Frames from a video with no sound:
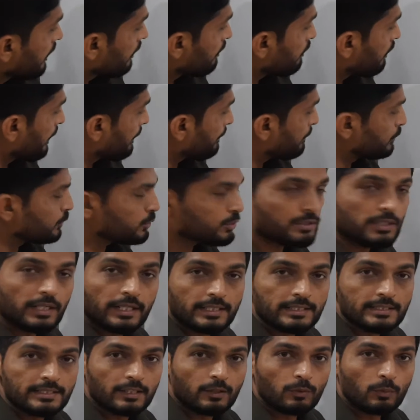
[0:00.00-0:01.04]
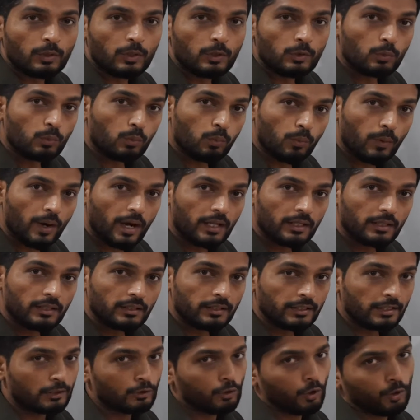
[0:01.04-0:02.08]
If I put z is equal to
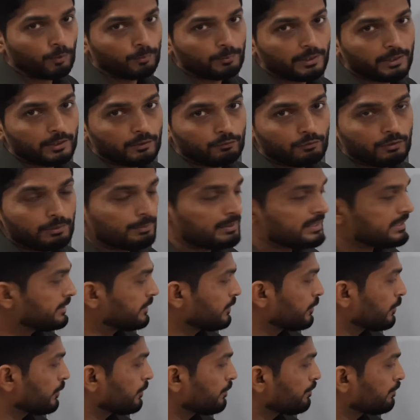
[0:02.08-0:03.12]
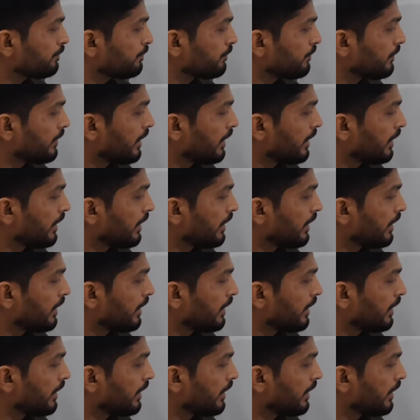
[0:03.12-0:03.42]
1, denominator will be 0.